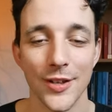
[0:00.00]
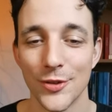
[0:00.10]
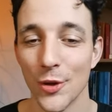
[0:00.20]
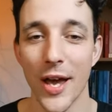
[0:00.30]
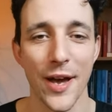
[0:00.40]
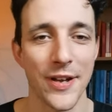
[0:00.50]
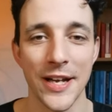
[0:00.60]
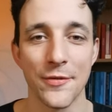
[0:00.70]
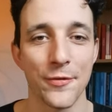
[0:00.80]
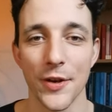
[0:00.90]
Do you have
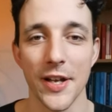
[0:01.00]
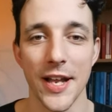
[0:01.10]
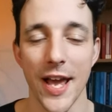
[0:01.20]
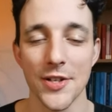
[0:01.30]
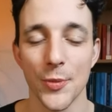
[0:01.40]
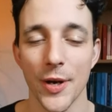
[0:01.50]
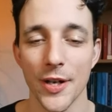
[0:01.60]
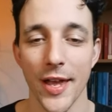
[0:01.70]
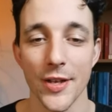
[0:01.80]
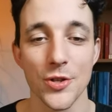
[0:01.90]
any free days where
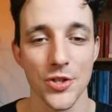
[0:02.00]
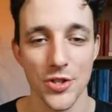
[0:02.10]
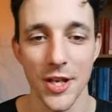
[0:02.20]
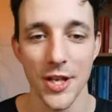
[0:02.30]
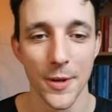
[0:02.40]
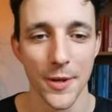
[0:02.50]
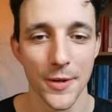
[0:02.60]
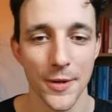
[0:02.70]
you can just sleep?